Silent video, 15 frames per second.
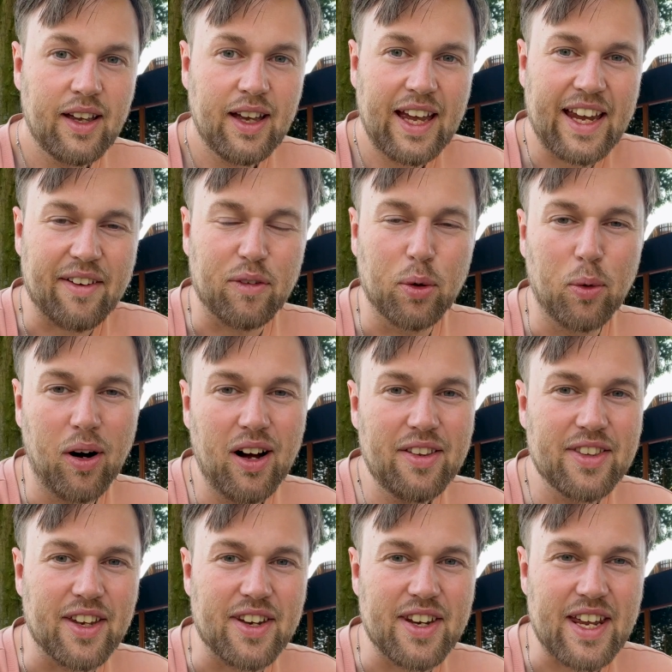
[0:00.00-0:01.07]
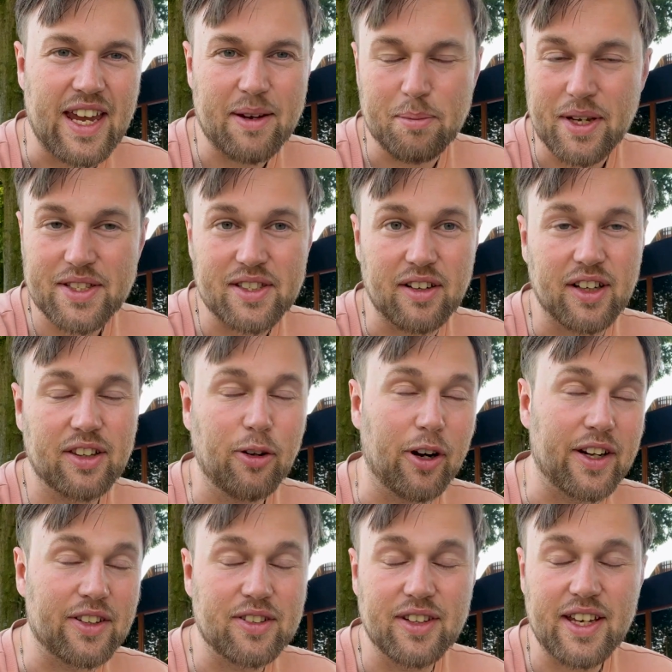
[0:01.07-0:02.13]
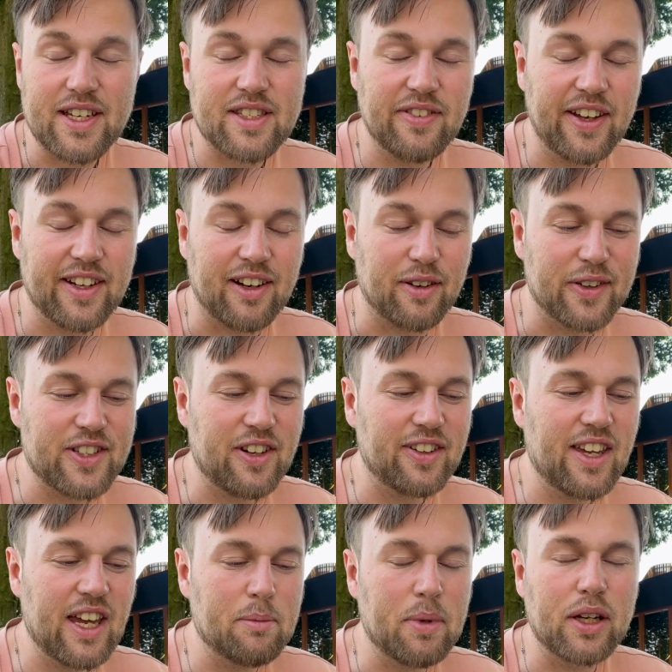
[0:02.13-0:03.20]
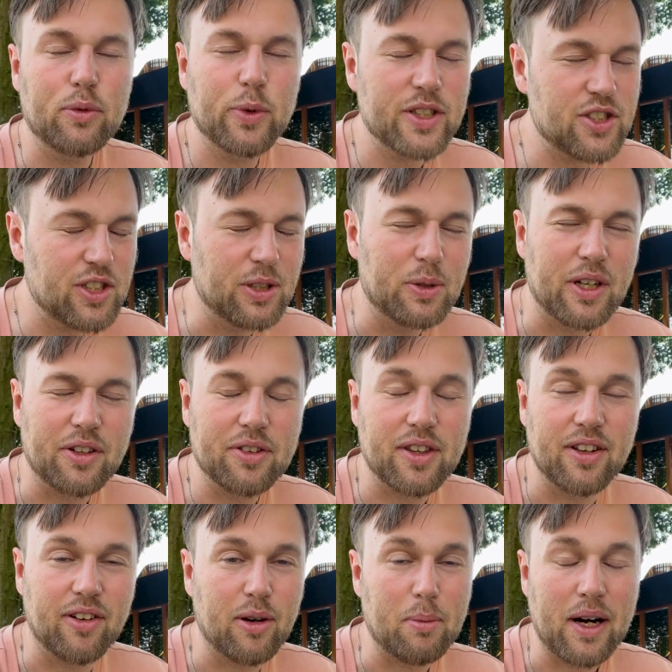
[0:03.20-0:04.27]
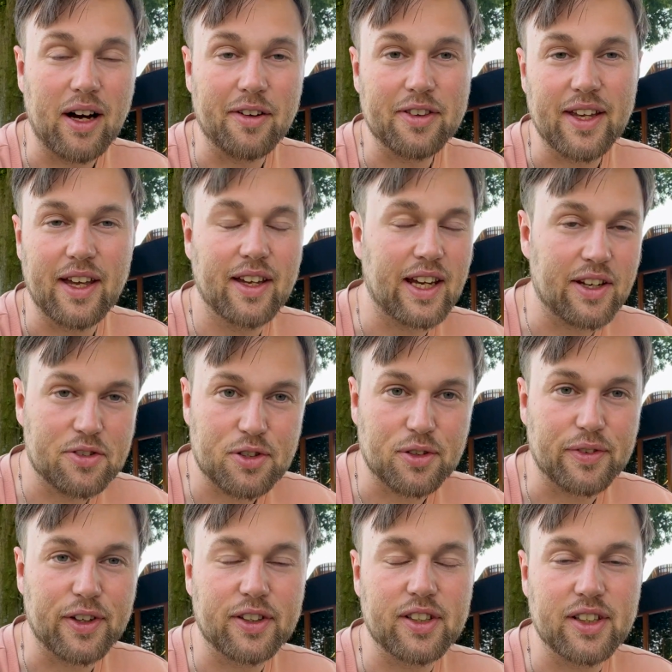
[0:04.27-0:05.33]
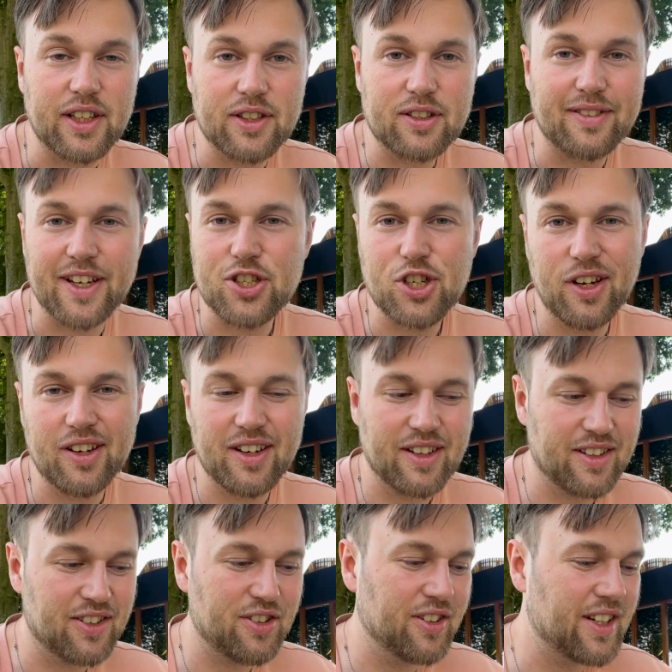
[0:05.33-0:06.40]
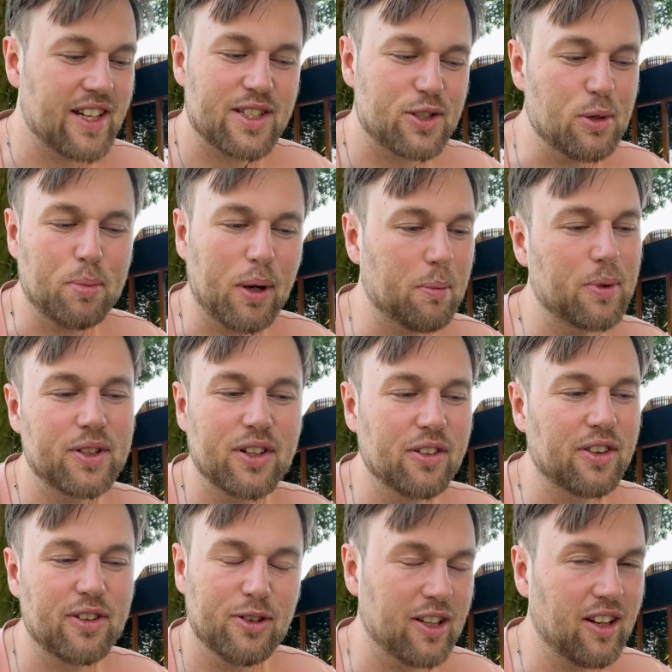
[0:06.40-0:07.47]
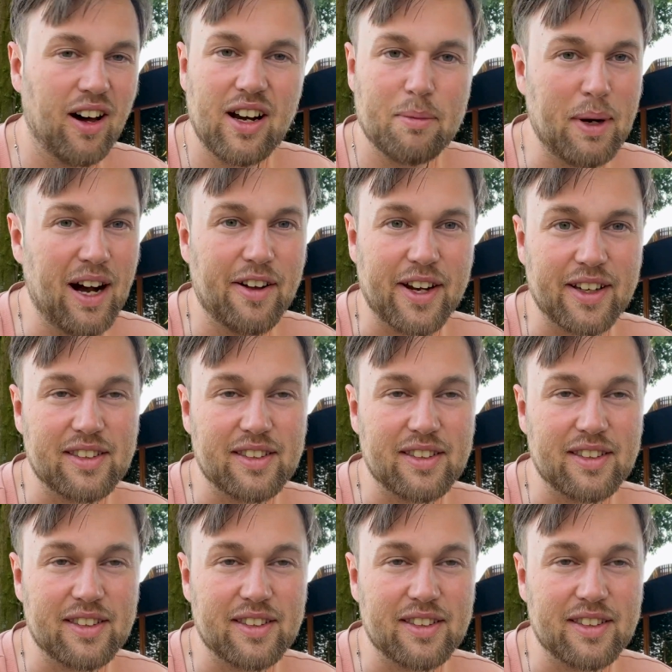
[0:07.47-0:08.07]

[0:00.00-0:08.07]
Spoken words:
Hey everyone, the name is Erik Thor, and in today's video we're talking about what you don't know about the Introverted Intuition. And the truth is, you probably don't know a lot about it.